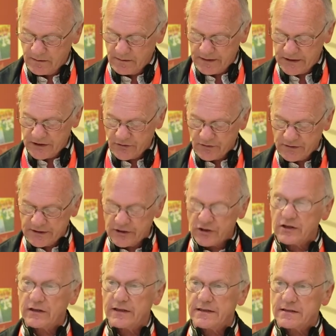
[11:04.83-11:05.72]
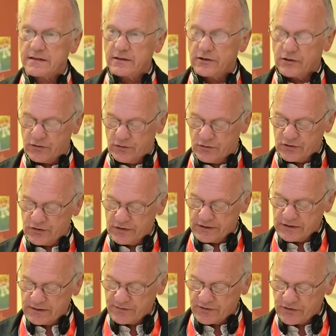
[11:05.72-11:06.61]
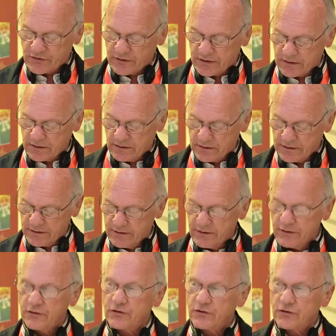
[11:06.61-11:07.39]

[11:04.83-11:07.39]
these traditional institutions have struggled